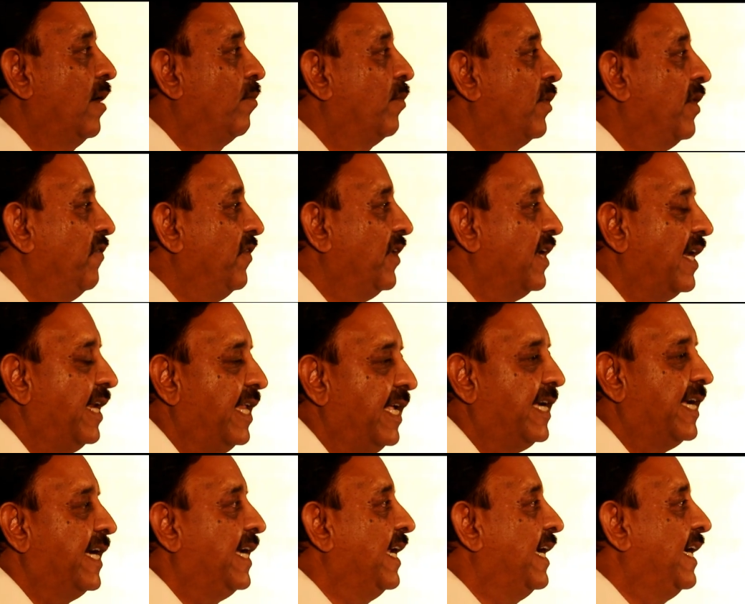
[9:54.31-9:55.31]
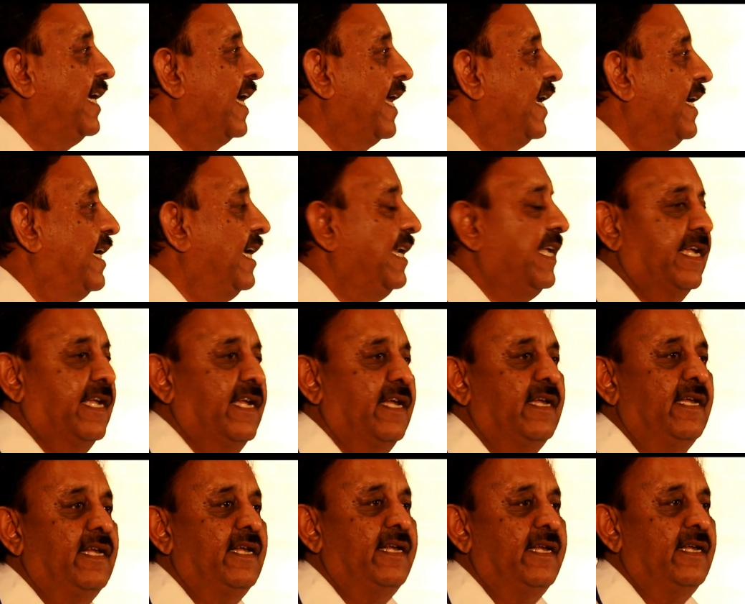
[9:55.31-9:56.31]
But if you can link it
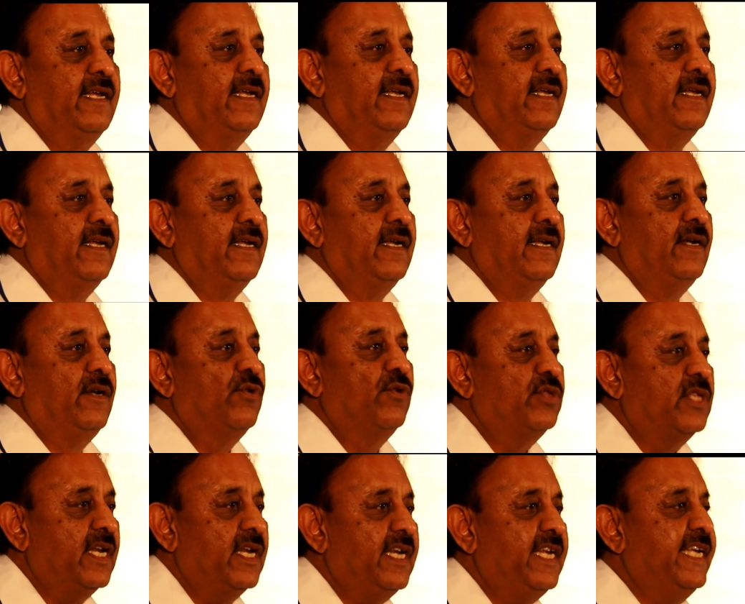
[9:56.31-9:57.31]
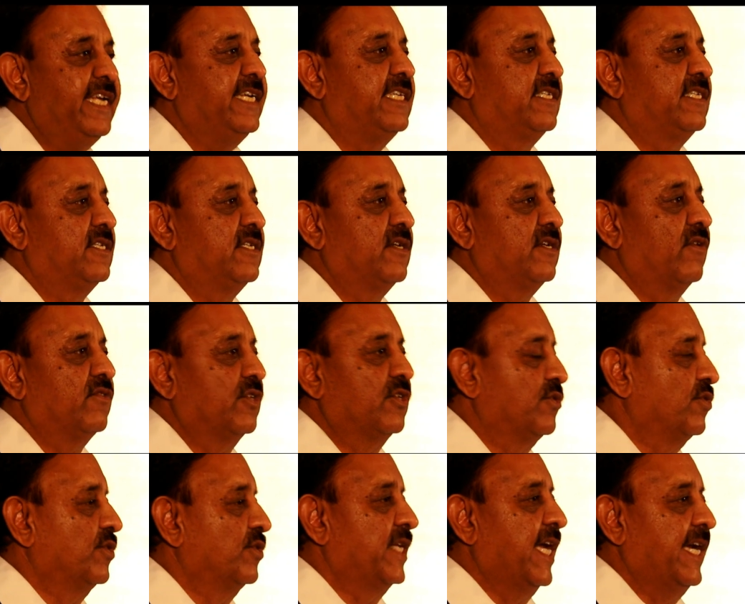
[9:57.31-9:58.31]
indirectly to the needs of the
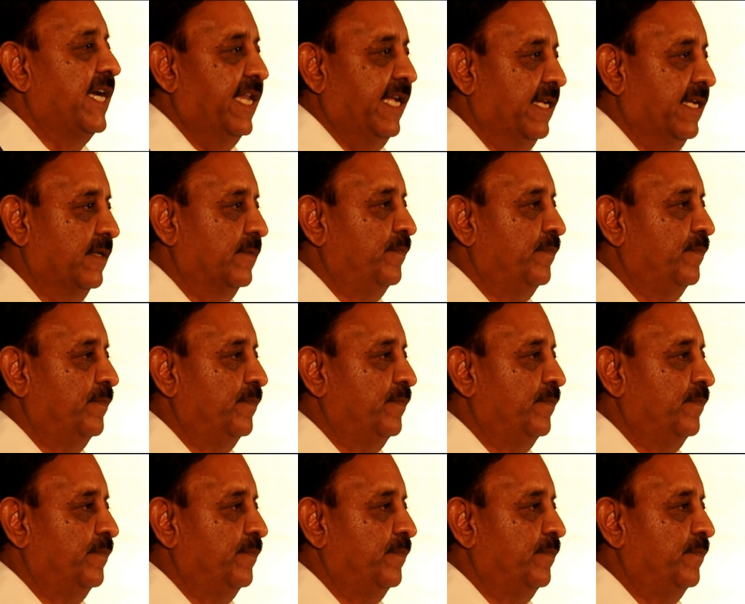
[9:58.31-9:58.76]
society,